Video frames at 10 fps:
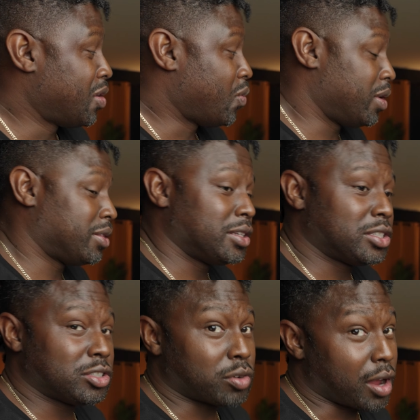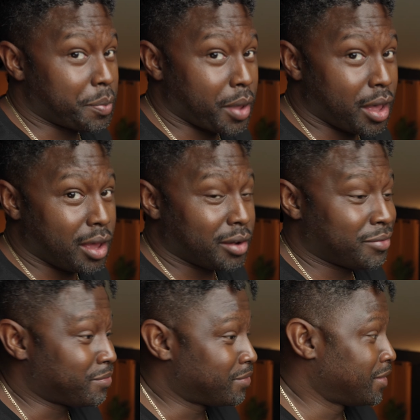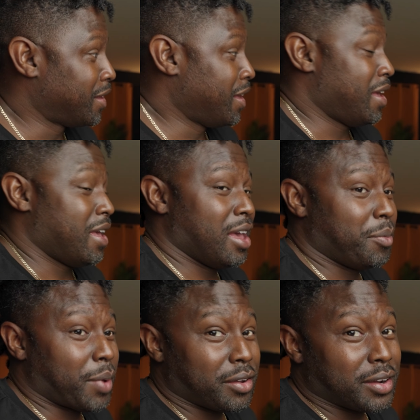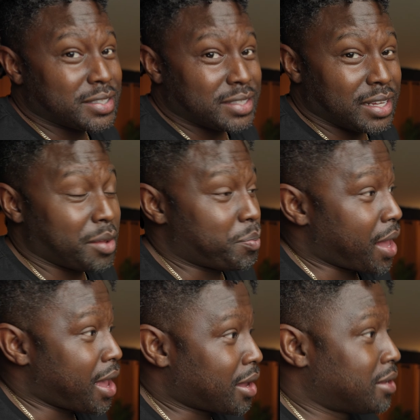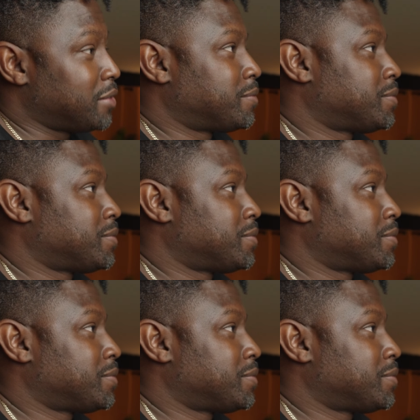with this tripod. Am I going to send it back?